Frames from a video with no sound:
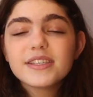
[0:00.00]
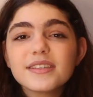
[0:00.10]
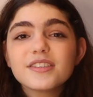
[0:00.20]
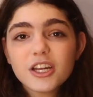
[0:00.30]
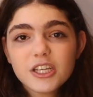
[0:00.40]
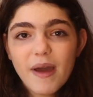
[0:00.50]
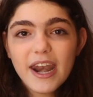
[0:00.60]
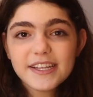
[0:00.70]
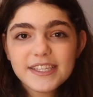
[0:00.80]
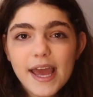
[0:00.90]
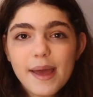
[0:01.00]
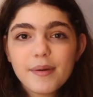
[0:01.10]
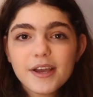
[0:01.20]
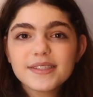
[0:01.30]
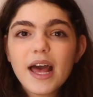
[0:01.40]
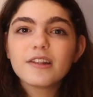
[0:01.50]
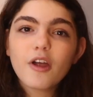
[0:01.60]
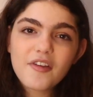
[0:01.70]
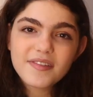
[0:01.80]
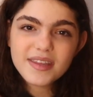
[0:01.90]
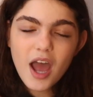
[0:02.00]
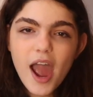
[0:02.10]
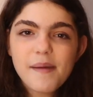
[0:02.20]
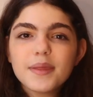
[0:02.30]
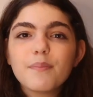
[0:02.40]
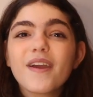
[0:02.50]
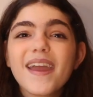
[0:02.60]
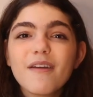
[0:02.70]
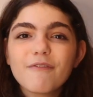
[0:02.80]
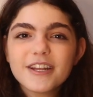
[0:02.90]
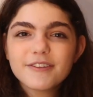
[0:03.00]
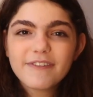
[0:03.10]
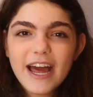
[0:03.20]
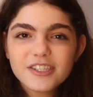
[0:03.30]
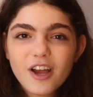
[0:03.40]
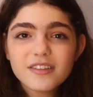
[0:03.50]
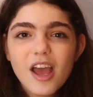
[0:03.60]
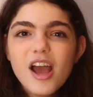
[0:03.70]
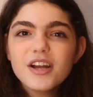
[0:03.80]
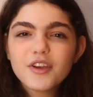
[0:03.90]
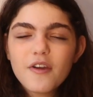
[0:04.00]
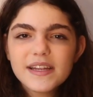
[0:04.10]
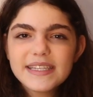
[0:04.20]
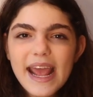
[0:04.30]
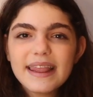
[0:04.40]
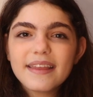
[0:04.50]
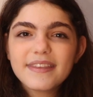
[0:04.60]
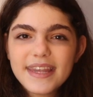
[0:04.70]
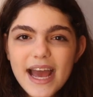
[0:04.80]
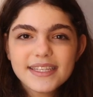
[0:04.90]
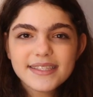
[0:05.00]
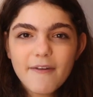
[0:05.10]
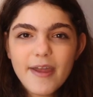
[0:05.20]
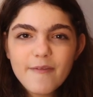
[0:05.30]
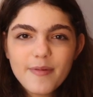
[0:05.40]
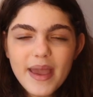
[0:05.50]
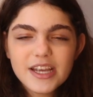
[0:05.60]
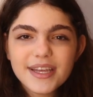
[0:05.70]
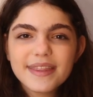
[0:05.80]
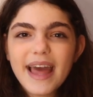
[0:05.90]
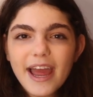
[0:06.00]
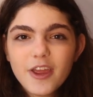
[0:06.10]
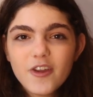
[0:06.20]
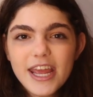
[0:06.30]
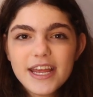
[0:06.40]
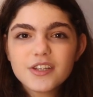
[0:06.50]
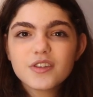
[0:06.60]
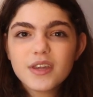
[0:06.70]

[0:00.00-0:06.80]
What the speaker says: This is such a bad idea because a lot of the time the pre-written flashcards don't contain the necessary information that you need